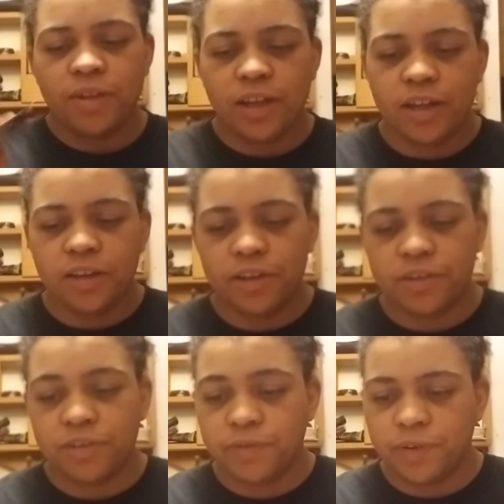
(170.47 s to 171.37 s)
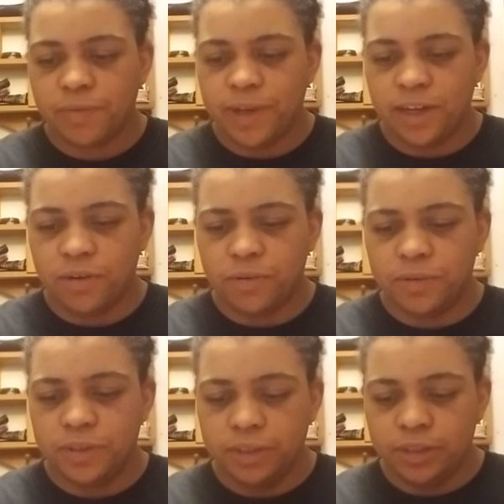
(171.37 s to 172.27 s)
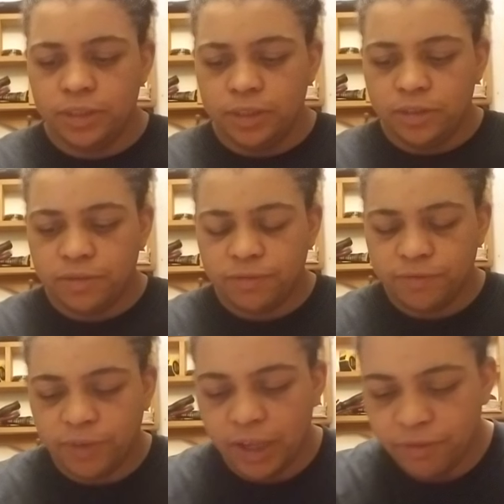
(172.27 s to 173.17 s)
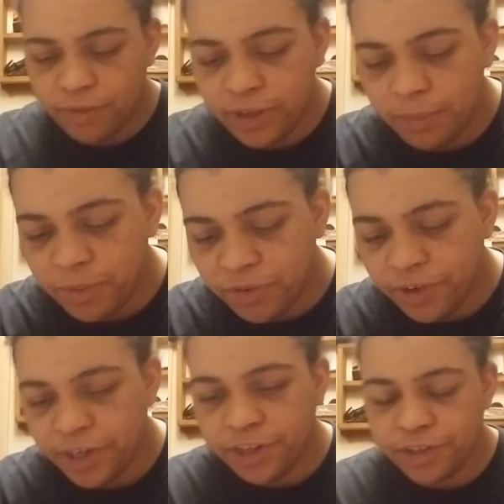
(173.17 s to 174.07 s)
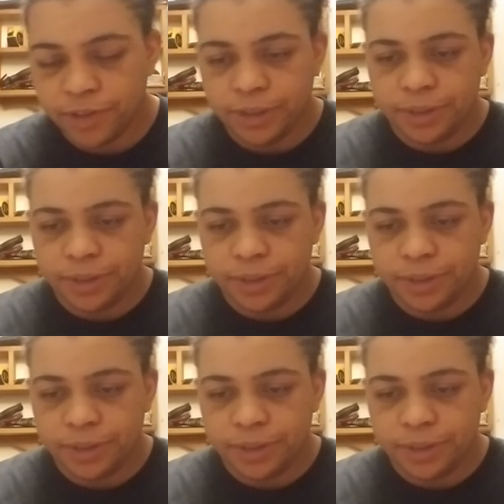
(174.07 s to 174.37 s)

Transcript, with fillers: I got knocked over. Wow. Five of Cups right here.